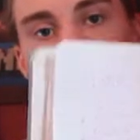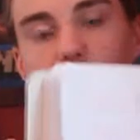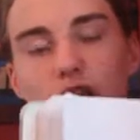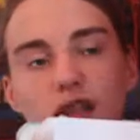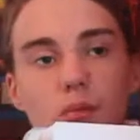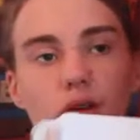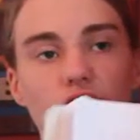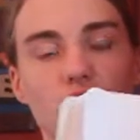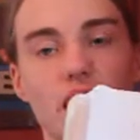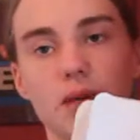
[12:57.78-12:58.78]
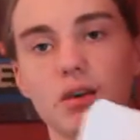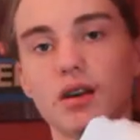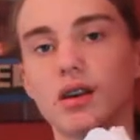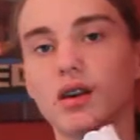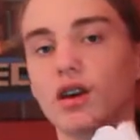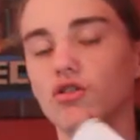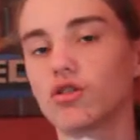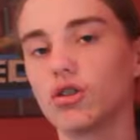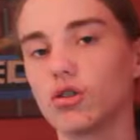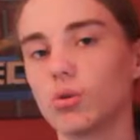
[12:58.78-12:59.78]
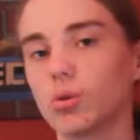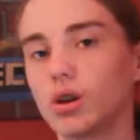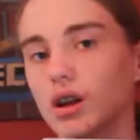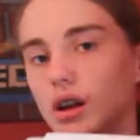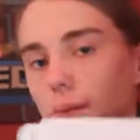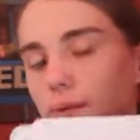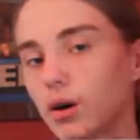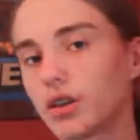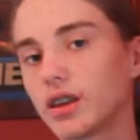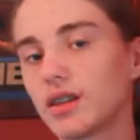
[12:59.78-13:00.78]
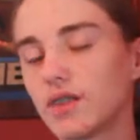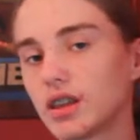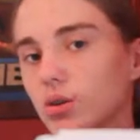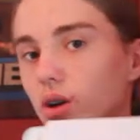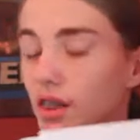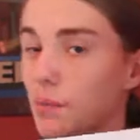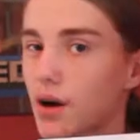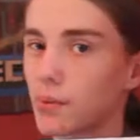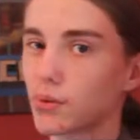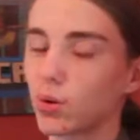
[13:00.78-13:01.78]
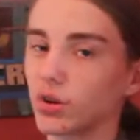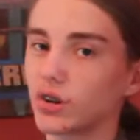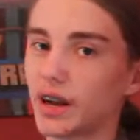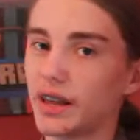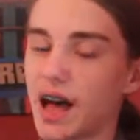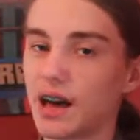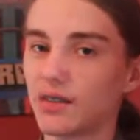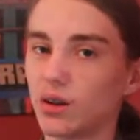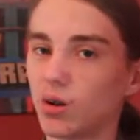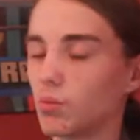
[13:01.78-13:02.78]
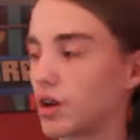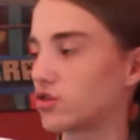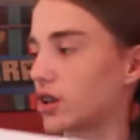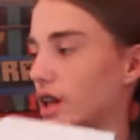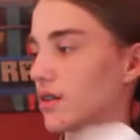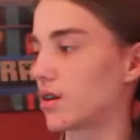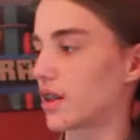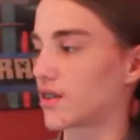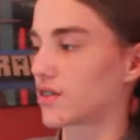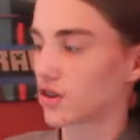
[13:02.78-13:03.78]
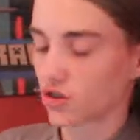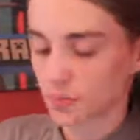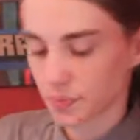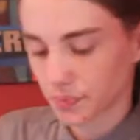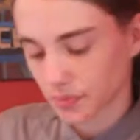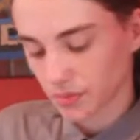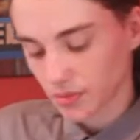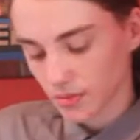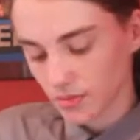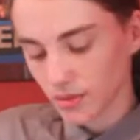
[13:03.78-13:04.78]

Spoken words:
the right number of time to put in the video in the proper order and have it all measured out and all that such.